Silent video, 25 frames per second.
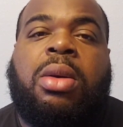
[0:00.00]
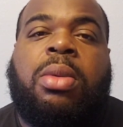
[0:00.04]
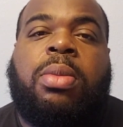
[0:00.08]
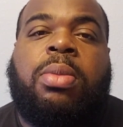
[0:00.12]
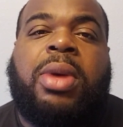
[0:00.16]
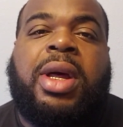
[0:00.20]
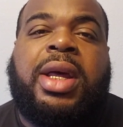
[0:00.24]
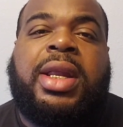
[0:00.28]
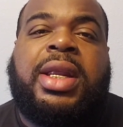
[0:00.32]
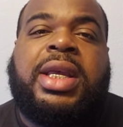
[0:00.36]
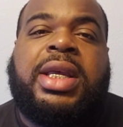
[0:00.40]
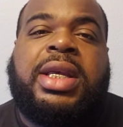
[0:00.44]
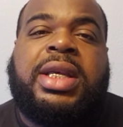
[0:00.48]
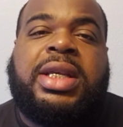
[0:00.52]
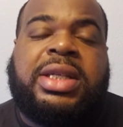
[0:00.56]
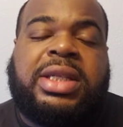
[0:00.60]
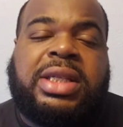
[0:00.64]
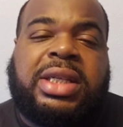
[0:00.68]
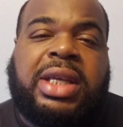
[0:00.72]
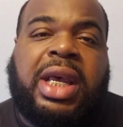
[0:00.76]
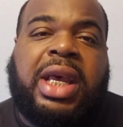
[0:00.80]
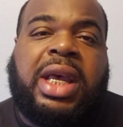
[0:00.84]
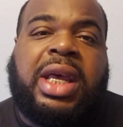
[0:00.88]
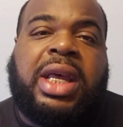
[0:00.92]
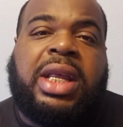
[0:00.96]
But he
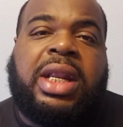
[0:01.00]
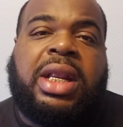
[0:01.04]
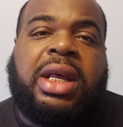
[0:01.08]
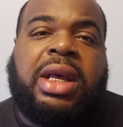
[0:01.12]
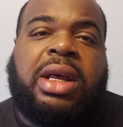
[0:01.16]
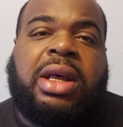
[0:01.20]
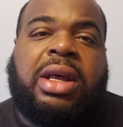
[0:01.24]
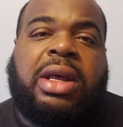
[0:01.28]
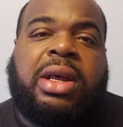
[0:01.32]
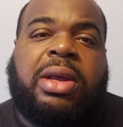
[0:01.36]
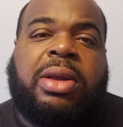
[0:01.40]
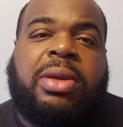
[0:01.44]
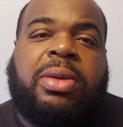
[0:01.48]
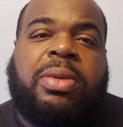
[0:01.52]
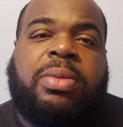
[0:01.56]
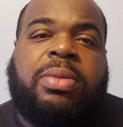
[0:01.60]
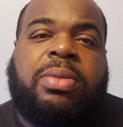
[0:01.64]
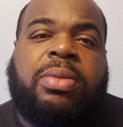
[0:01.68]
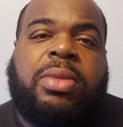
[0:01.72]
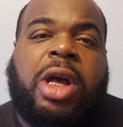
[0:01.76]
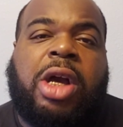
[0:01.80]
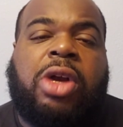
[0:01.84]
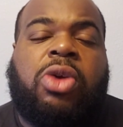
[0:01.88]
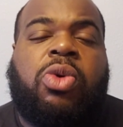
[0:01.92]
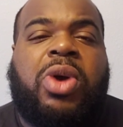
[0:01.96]
said
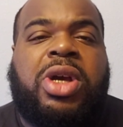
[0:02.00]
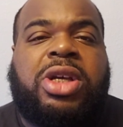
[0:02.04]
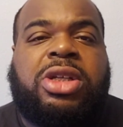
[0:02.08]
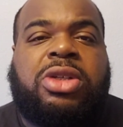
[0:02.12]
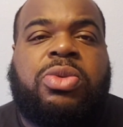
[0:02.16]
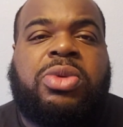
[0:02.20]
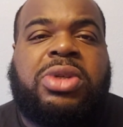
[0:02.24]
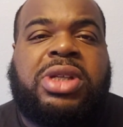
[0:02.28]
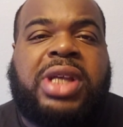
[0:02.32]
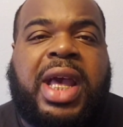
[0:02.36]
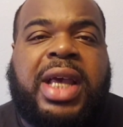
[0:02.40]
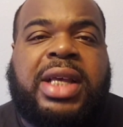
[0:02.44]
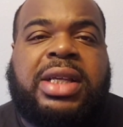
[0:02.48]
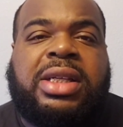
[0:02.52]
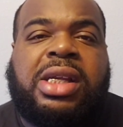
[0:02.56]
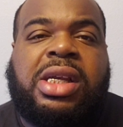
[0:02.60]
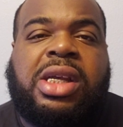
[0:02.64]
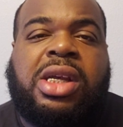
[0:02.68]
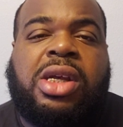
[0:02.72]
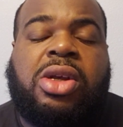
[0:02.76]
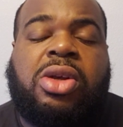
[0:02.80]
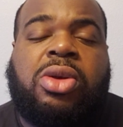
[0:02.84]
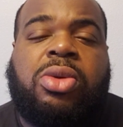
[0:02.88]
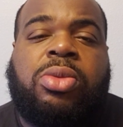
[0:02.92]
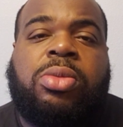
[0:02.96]
a question was asked to
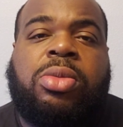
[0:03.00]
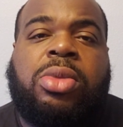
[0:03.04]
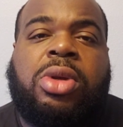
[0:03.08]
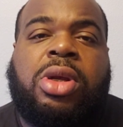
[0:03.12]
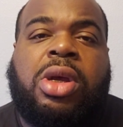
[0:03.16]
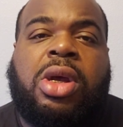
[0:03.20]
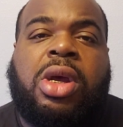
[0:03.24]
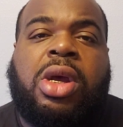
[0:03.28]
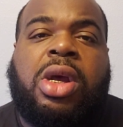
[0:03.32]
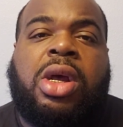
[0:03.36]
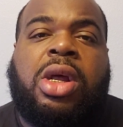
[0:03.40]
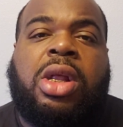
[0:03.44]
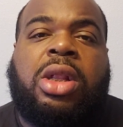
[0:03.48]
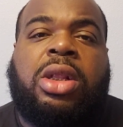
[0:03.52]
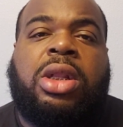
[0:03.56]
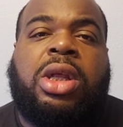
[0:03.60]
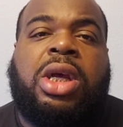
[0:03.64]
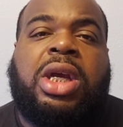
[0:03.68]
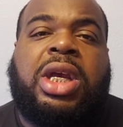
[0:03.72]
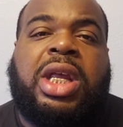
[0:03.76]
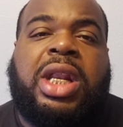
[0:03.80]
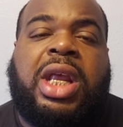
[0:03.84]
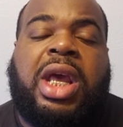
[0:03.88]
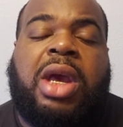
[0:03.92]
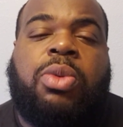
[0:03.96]
him,
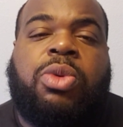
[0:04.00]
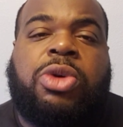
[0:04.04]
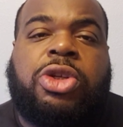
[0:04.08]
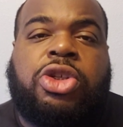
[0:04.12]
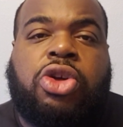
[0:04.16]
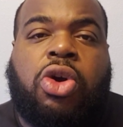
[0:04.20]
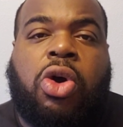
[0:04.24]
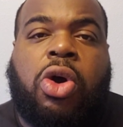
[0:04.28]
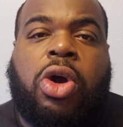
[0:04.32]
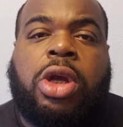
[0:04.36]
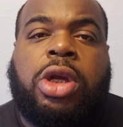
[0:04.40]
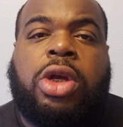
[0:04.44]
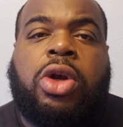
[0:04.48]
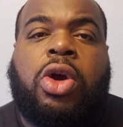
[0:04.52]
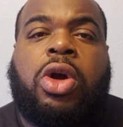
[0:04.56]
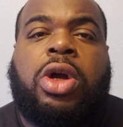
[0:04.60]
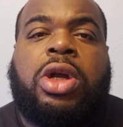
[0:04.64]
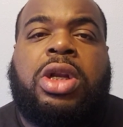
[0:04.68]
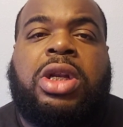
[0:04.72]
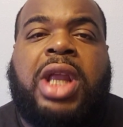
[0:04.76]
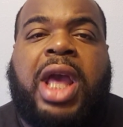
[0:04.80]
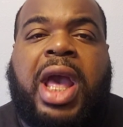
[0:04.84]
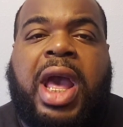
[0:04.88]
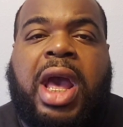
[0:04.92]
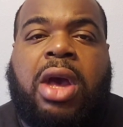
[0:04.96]
looking at what's going
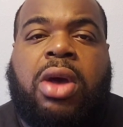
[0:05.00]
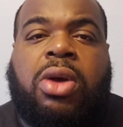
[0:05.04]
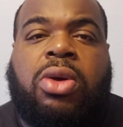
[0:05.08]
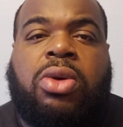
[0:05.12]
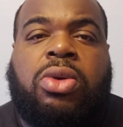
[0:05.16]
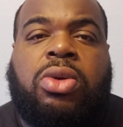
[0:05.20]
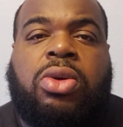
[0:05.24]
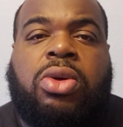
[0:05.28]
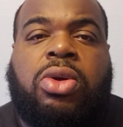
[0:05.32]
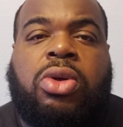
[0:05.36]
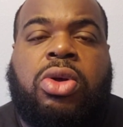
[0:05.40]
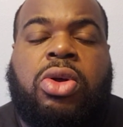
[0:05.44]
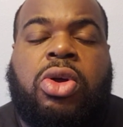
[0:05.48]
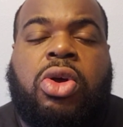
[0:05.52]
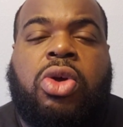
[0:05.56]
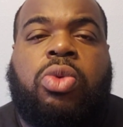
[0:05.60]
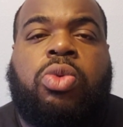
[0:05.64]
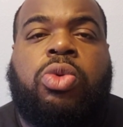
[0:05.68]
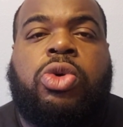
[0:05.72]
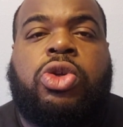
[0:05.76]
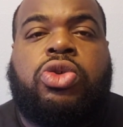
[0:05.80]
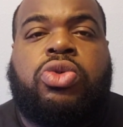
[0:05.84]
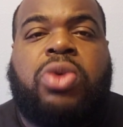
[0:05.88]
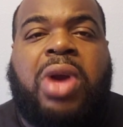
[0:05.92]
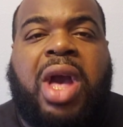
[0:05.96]
on now,
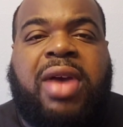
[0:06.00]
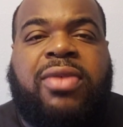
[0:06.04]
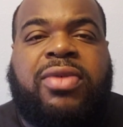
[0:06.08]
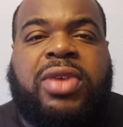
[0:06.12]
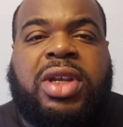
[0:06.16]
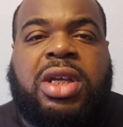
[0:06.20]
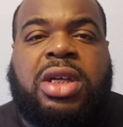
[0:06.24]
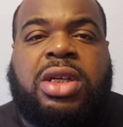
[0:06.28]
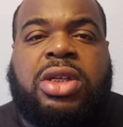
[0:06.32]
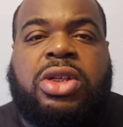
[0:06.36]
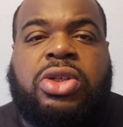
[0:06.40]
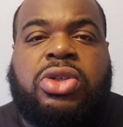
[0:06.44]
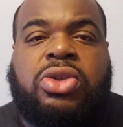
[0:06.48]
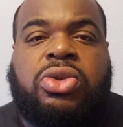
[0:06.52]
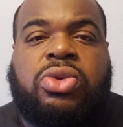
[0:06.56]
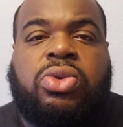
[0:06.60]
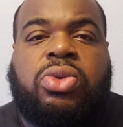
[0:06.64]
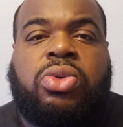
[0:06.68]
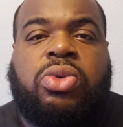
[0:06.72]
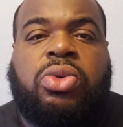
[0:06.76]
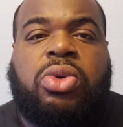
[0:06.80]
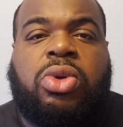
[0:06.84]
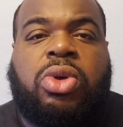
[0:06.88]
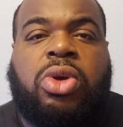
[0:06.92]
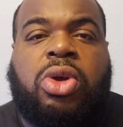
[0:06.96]
would you have an
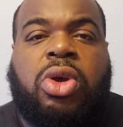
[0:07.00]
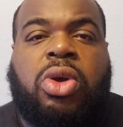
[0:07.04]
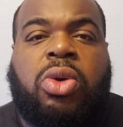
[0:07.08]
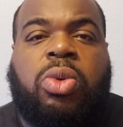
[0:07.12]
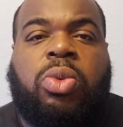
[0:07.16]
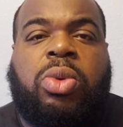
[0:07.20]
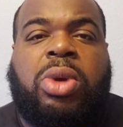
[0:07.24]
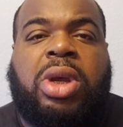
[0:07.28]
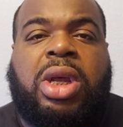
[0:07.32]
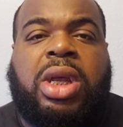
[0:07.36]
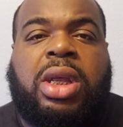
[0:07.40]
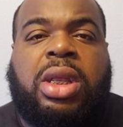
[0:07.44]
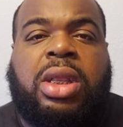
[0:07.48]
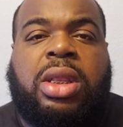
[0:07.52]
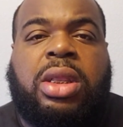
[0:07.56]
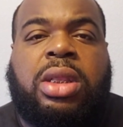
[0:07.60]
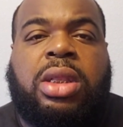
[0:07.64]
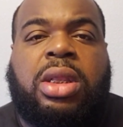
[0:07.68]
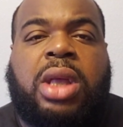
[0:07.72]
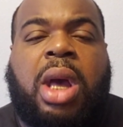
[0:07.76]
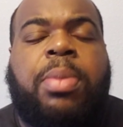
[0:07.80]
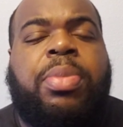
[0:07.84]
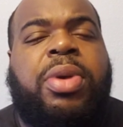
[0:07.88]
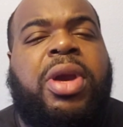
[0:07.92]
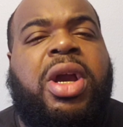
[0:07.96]
issue with,
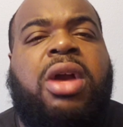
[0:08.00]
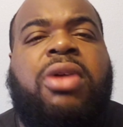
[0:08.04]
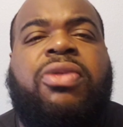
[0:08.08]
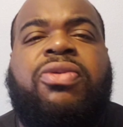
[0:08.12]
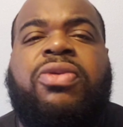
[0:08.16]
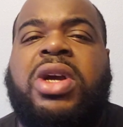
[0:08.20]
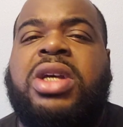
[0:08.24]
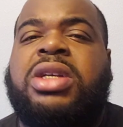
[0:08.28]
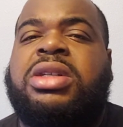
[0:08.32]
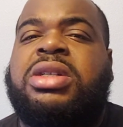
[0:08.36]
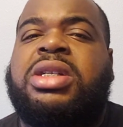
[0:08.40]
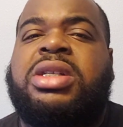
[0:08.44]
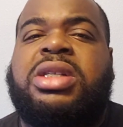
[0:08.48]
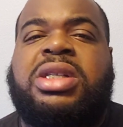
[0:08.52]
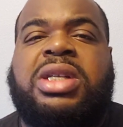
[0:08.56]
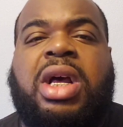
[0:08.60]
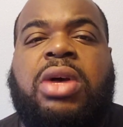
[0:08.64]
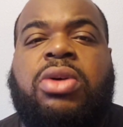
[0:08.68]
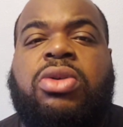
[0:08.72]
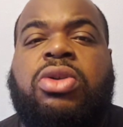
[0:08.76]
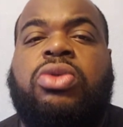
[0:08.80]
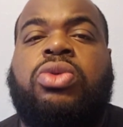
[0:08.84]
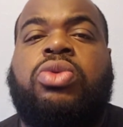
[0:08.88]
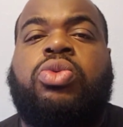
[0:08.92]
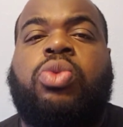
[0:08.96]
I'm paraphrasing this because I
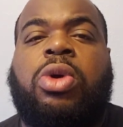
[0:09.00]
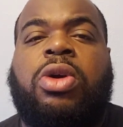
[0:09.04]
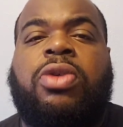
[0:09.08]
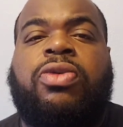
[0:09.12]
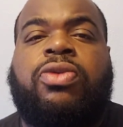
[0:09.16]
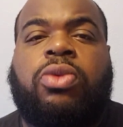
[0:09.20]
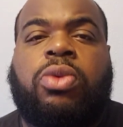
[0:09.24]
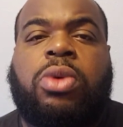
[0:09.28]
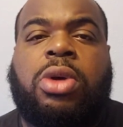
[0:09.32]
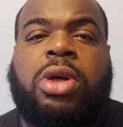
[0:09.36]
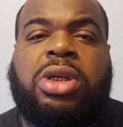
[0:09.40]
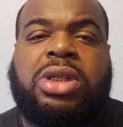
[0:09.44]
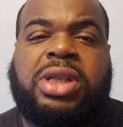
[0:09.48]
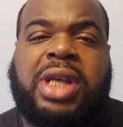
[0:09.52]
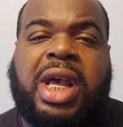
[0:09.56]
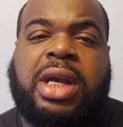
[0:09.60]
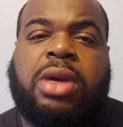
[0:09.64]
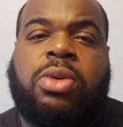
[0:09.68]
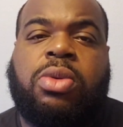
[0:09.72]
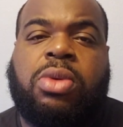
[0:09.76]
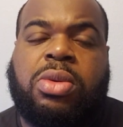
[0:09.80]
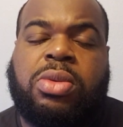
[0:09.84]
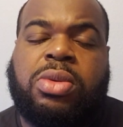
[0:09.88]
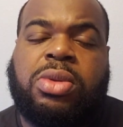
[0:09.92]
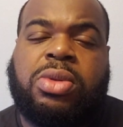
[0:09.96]
don't know word for word
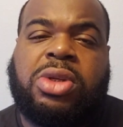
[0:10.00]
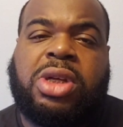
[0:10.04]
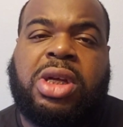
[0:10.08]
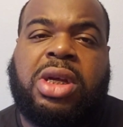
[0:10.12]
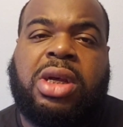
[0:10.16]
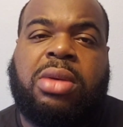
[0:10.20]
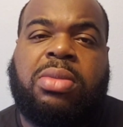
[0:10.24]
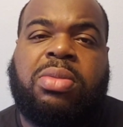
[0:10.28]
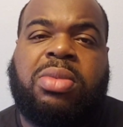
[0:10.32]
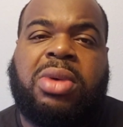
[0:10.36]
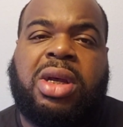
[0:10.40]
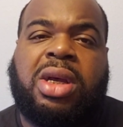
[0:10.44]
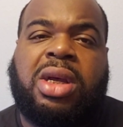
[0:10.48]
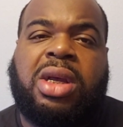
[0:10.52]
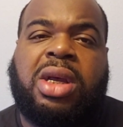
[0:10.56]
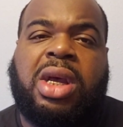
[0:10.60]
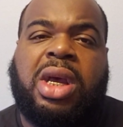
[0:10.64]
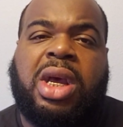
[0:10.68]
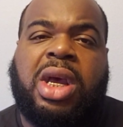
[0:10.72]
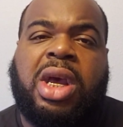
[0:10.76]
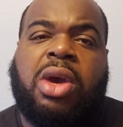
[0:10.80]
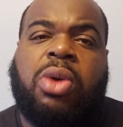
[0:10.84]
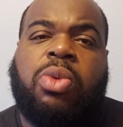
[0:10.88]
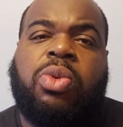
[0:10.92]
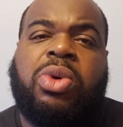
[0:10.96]
exactly what was said, but
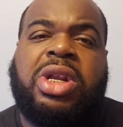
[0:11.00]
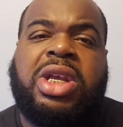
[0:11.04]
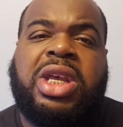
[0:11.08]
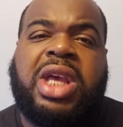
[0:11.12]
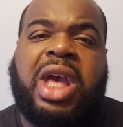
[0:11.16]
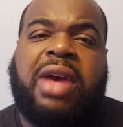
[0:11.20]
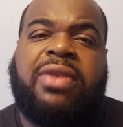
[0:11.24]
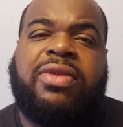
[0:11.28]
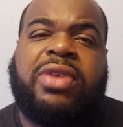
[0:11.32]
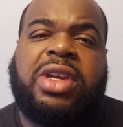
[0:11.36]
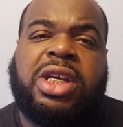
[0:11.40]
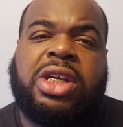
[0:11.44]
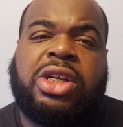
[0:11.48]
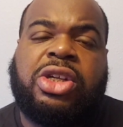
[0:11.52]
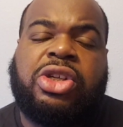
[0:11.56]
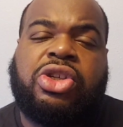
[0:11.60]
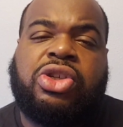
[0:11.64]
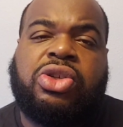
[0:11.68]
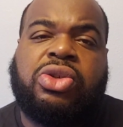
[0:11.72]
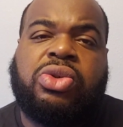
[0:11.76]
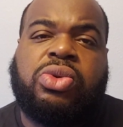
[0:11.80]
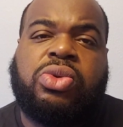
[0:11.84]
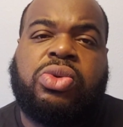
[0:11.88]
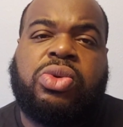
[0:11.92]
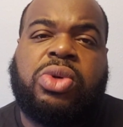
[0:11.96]
would he have an
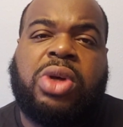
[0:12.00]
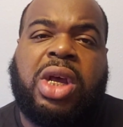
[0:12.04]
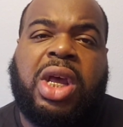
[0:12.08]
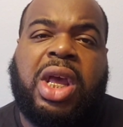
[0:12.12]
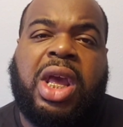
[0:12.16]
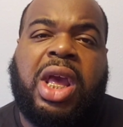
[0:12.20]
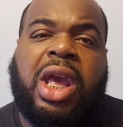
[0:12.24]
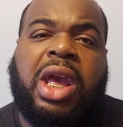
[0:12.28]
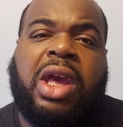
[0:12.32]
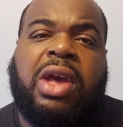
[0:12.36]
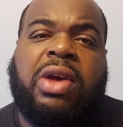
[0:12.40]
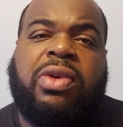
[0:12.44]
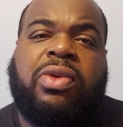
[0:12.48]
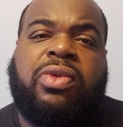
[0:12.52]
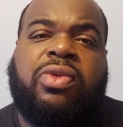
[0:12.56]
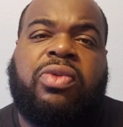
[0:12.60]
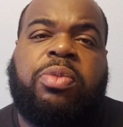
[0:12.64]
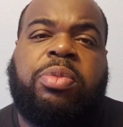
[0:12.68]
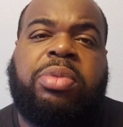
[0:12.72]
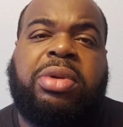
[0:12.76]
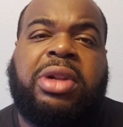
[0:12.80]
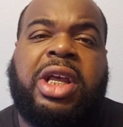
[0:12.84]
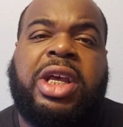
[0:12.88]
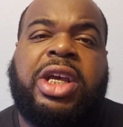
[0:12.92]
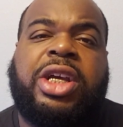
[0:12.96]
issue if
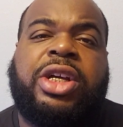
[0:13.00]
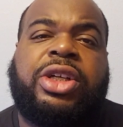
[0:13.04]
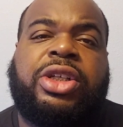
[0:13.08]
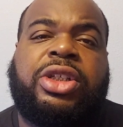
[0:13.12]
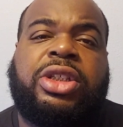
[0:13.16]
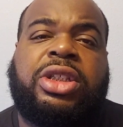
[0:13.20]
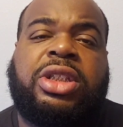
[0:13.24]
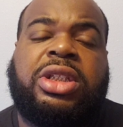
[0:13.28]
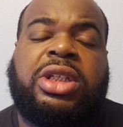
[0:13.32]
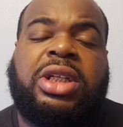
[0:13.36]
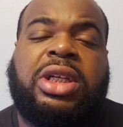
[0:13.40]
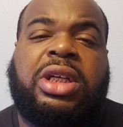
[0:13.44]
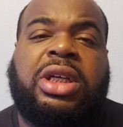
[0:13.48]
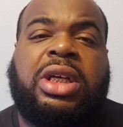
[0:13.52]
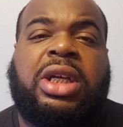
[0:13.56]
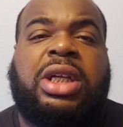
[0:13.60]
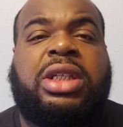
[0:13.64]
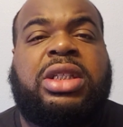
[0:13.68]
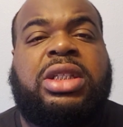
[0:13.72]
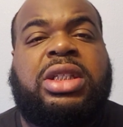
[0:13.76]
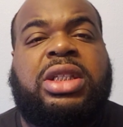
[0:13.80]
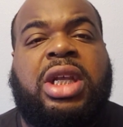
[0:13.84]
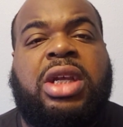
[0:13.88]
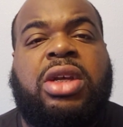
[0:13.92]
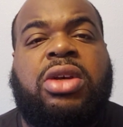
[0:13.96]
players
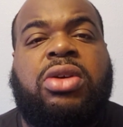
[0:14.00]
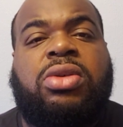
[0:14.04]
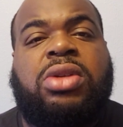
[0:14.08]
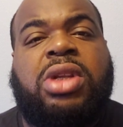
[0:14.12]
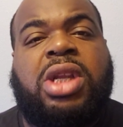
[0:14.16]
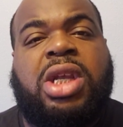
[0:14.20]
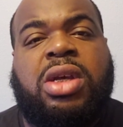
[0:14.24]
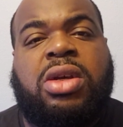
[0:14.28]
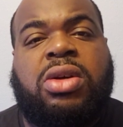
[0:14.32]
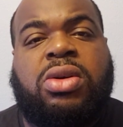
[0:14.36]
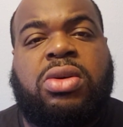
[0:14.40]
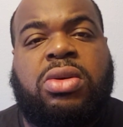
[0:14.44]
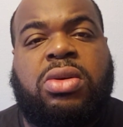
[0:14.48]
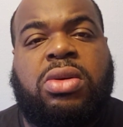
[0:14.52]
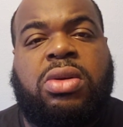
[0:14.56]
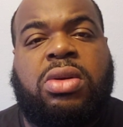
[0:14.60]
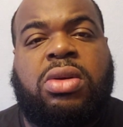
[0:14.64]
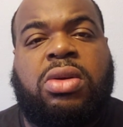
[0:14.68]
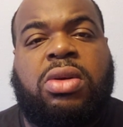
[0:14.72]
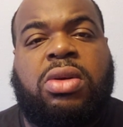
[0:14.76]
still kneel